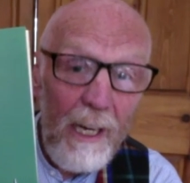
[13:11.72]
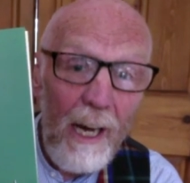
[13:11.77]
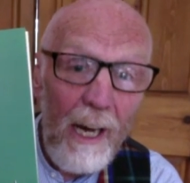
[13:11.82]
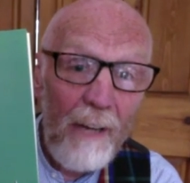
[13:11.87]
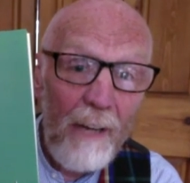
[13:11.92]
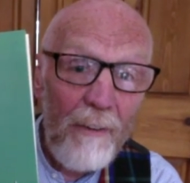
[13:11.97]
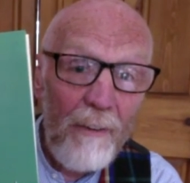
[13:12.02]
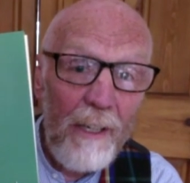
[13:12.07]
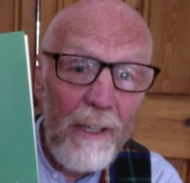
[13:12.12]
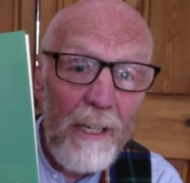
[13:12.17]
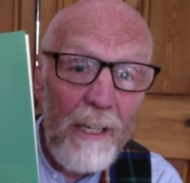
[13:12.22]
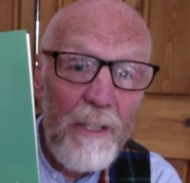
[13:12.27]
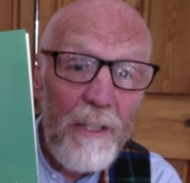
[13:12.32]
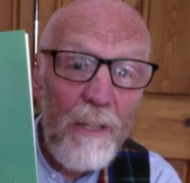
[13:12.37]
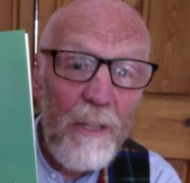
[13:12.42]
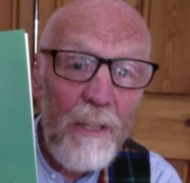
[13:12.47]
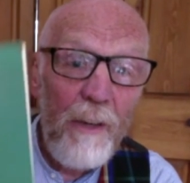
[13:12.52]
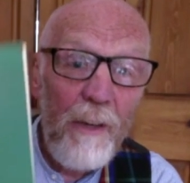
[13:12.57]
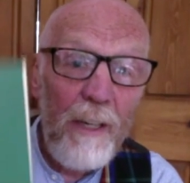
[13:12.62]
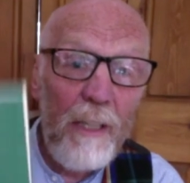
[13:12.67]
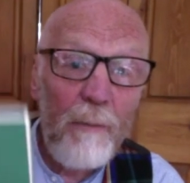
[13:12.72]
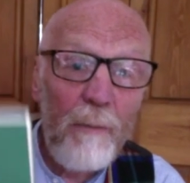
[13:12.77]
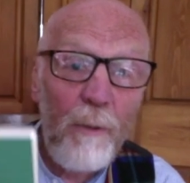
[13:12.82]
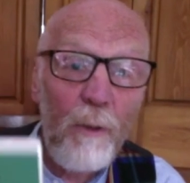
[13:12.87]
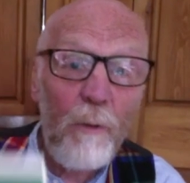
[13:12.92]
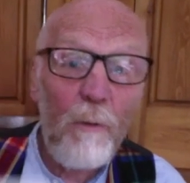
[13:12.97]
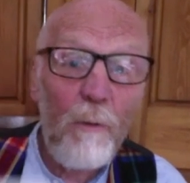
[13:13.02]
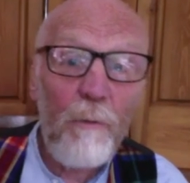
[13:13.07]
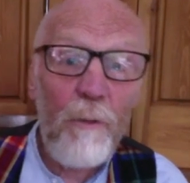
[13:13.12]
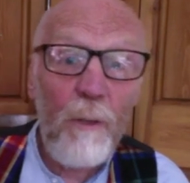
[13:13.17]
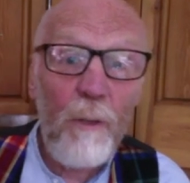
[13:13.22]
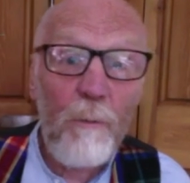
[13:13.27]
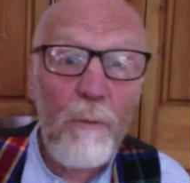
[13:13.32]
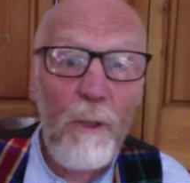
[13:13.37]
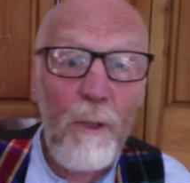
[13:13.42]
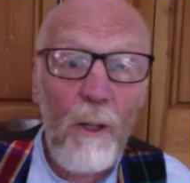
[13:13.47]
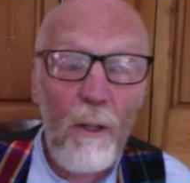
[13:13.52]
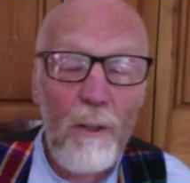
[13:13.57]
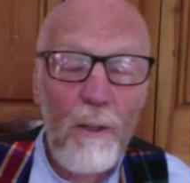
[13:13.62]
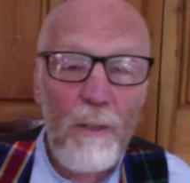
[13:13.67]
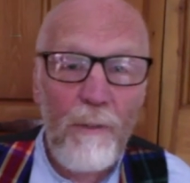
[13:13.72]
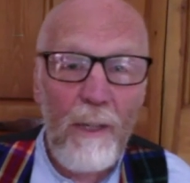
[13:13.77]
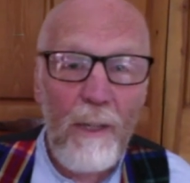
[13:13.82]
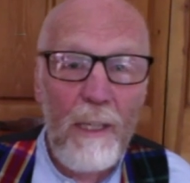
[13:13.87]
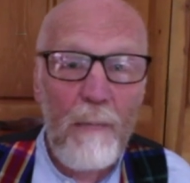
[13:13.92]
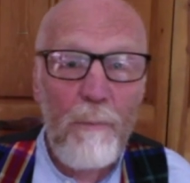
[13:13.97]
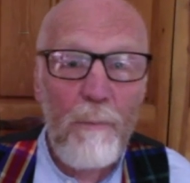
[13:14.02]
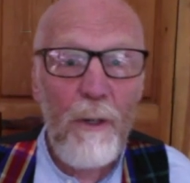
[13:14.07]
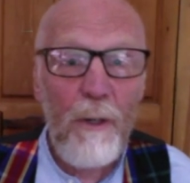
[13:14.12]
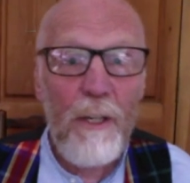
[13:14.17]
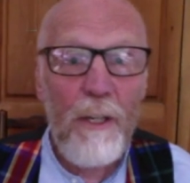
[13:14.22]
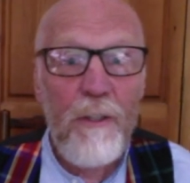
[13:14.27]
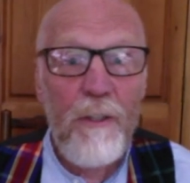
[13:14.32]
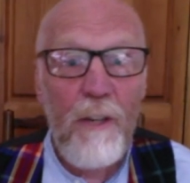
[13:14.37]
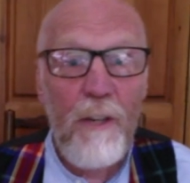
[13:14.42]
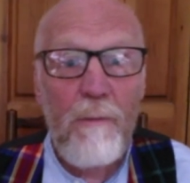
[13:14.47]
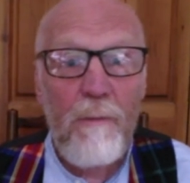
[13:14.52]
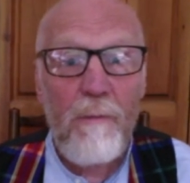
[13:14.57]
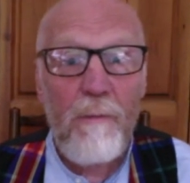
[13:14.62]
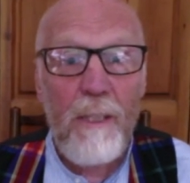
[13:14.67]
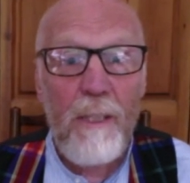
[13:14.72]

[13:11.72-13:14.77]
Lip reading: and it's available from Calder Valley Poetry,